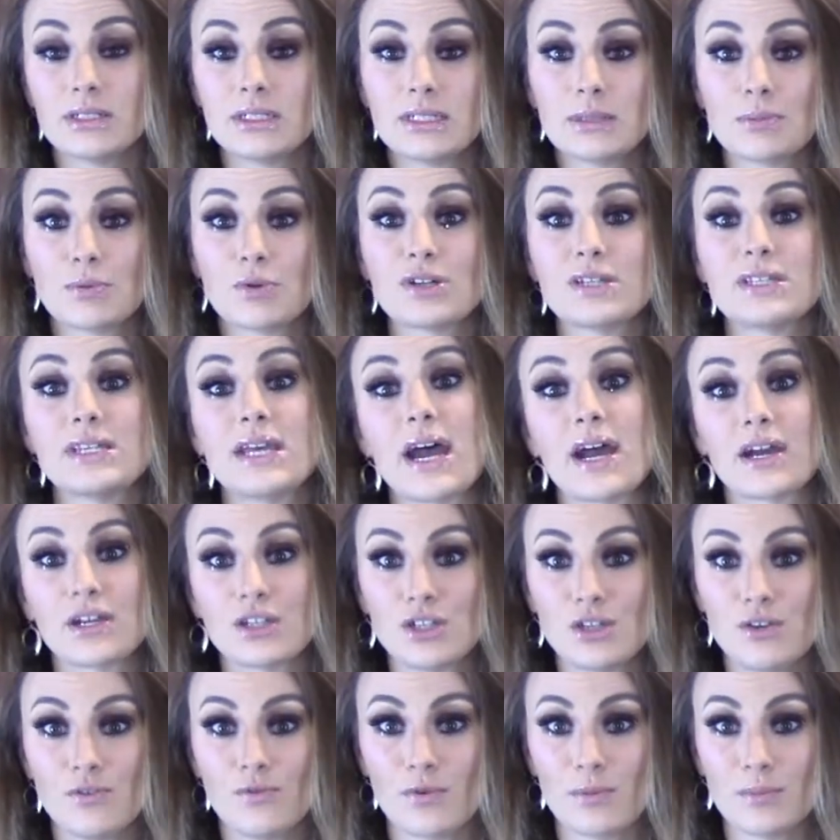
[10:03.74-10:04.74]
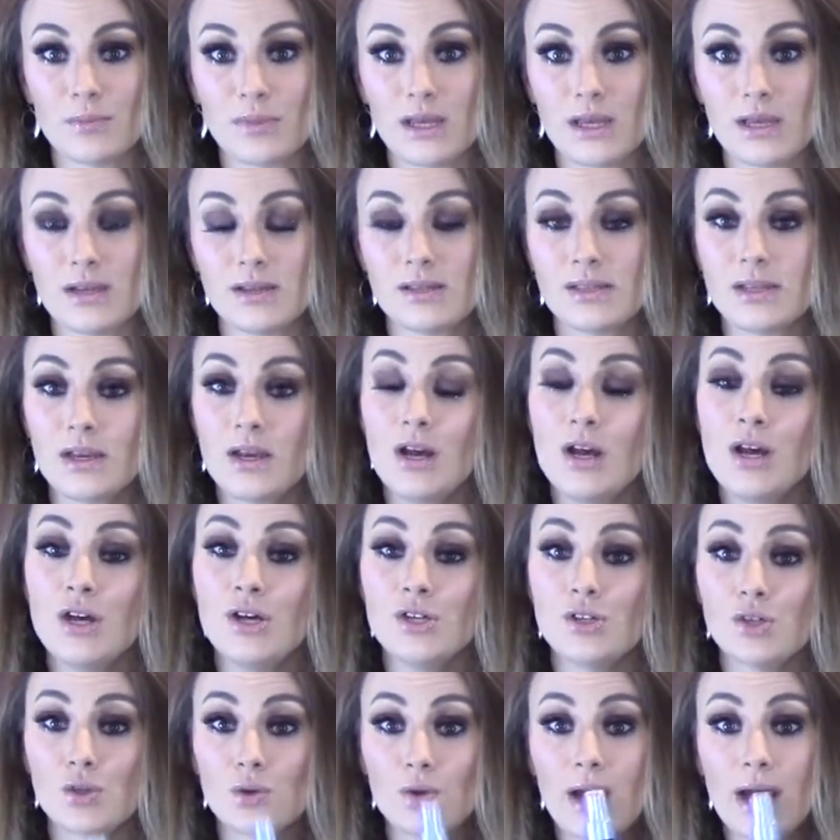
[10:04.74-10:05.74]
to protect you from things.
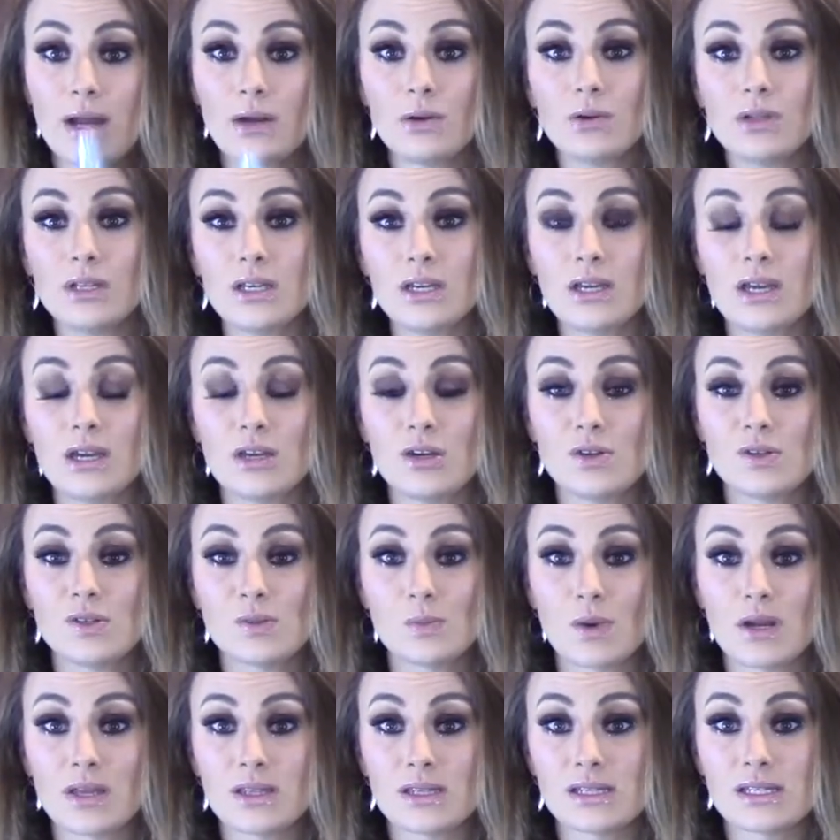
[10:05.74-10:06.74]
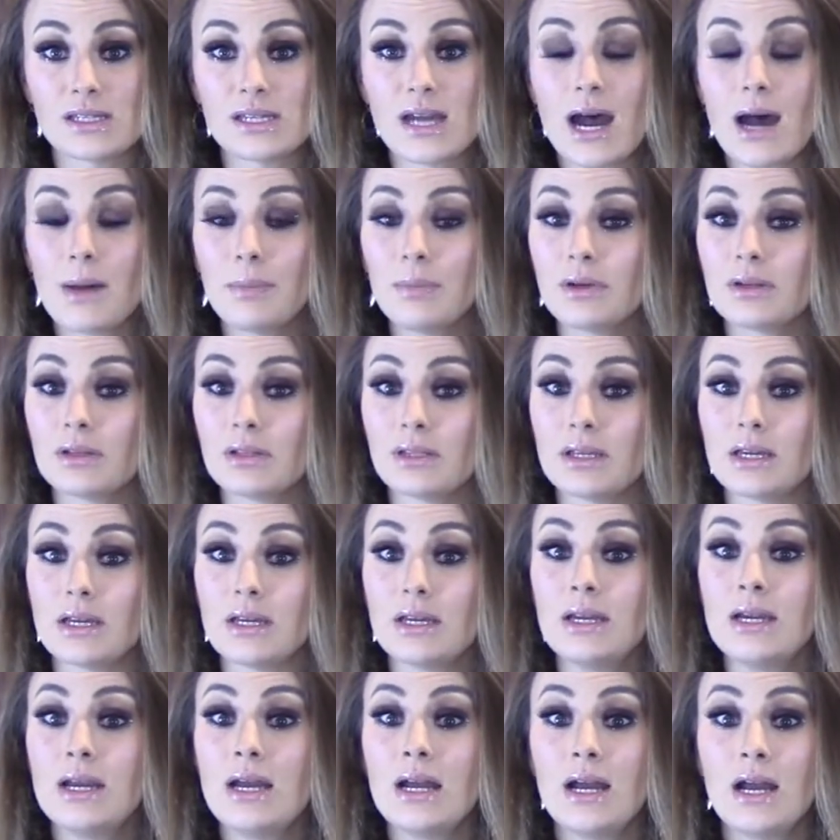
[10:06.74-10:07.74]
So not only can you spray this
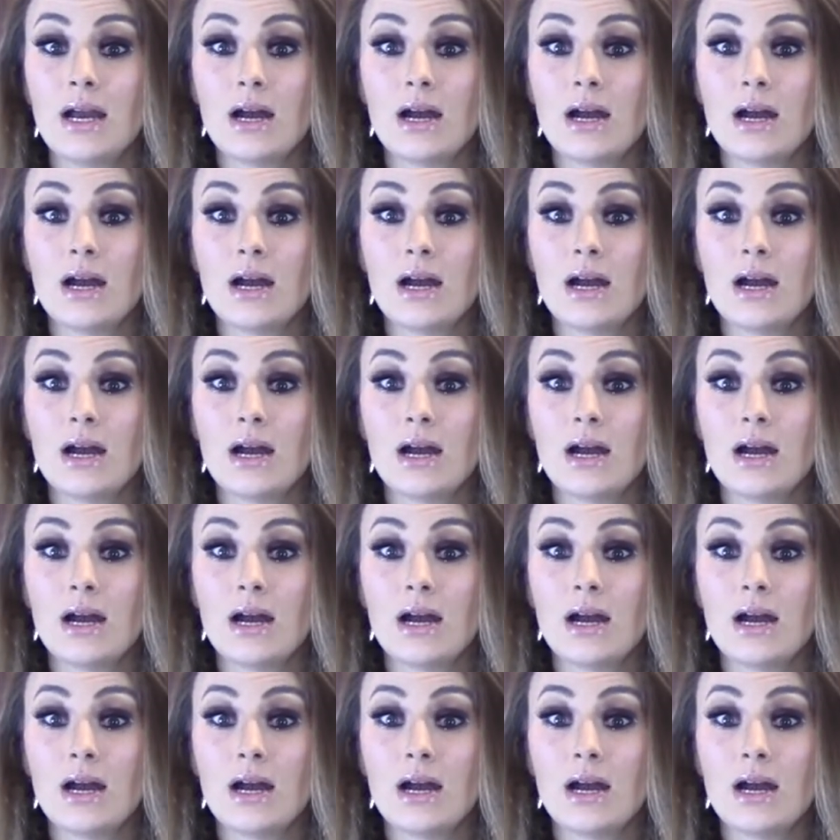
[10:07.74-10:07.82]
topically,